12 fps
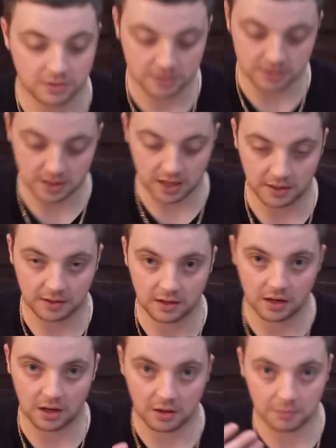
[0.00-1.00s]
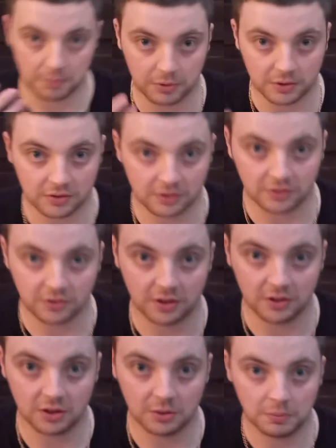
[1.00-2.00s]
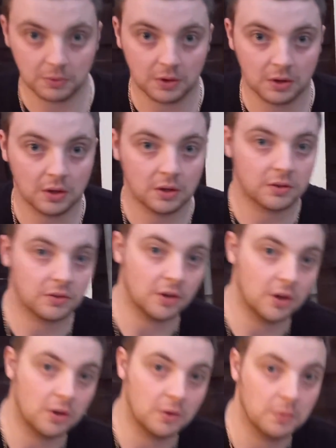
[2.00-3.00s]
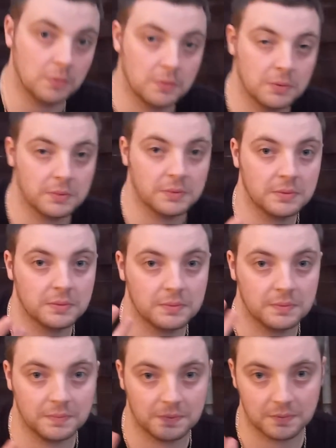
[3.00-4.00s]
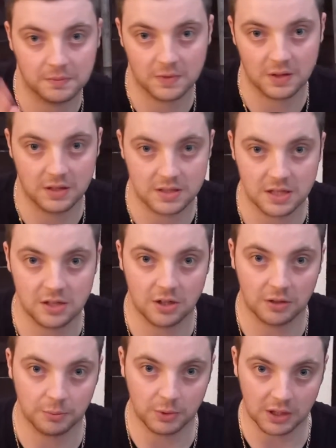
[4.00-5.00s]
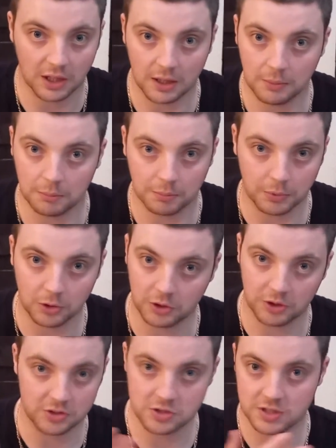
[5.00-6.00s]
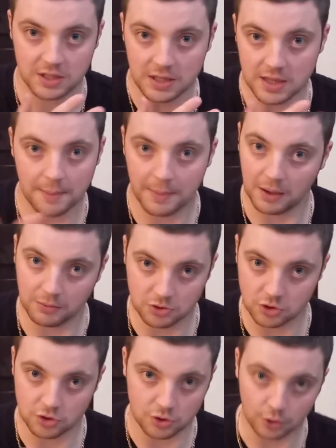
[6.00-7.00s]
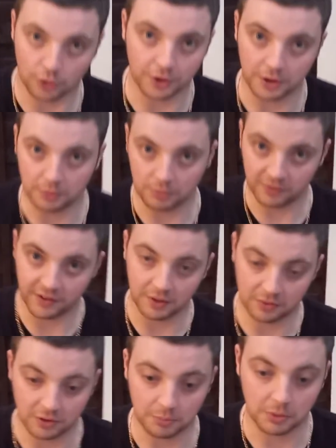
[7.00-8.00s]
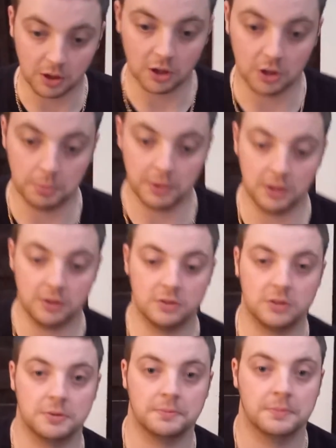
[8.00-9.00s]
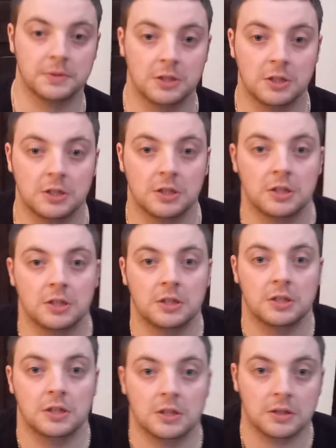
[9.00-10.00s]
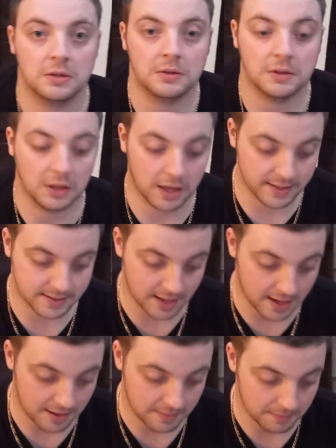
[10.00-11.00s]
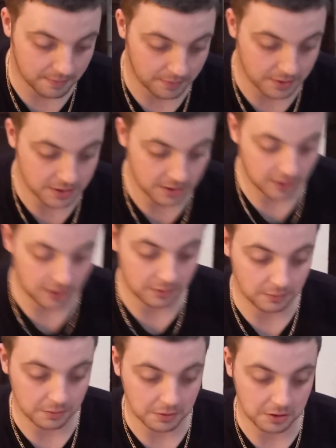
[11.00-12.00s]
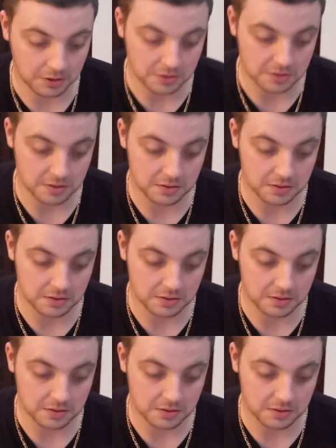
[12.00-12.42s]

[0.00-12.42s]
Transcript: said, please continue. So we continued on with the game, but you can just see Denmark was just nothing without him on the pitch. The next game we seen was